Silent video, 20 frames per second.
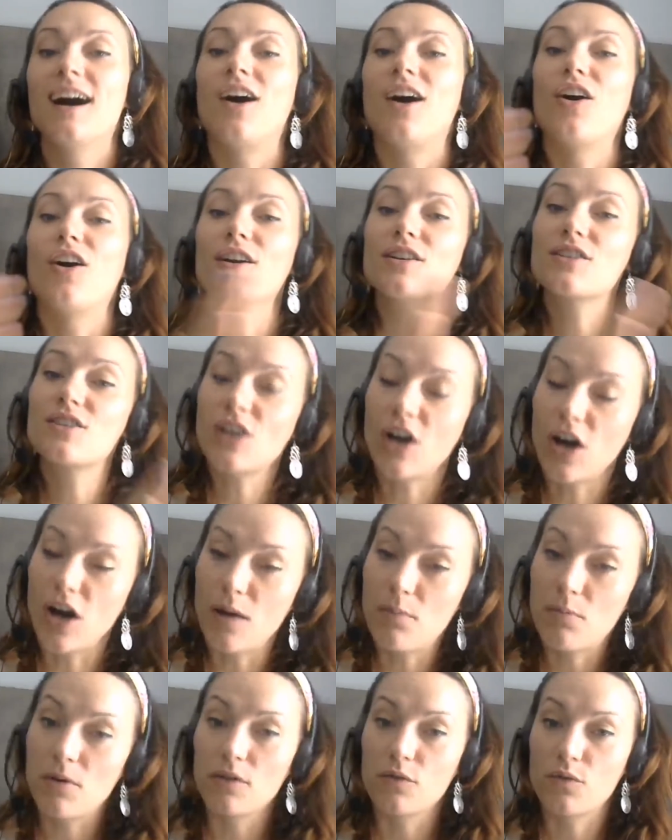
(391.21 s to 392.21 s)
on
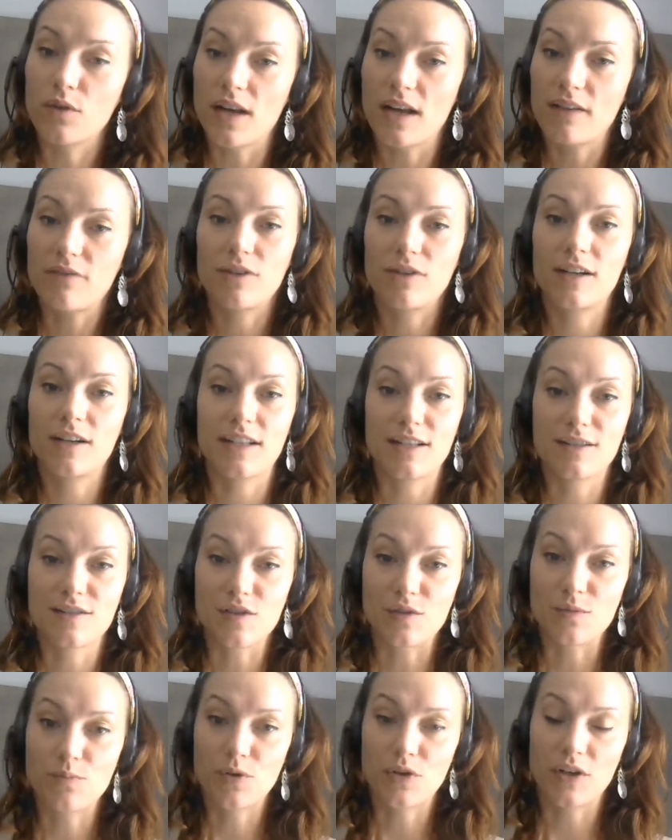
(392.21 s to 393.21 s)
top of whatever it is
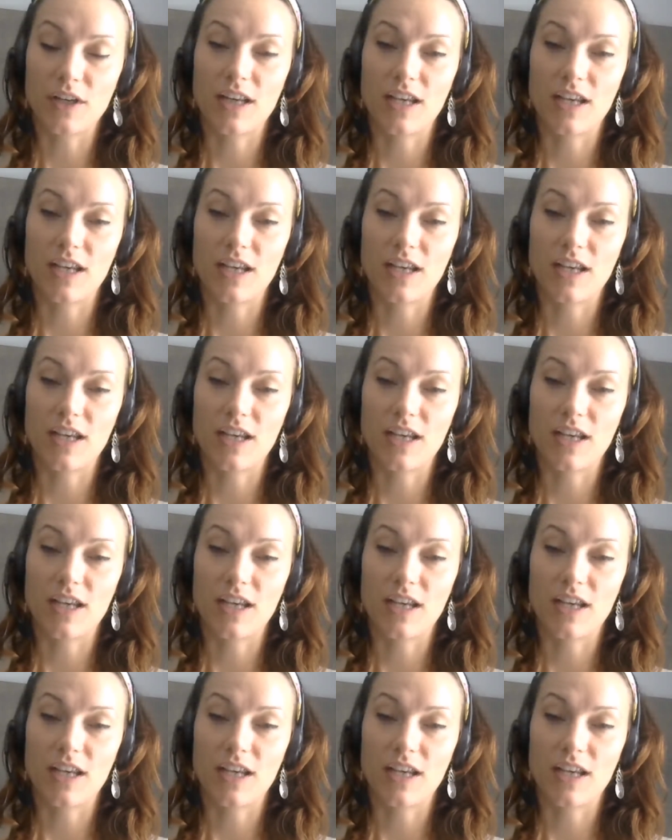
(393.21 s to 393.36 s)
you put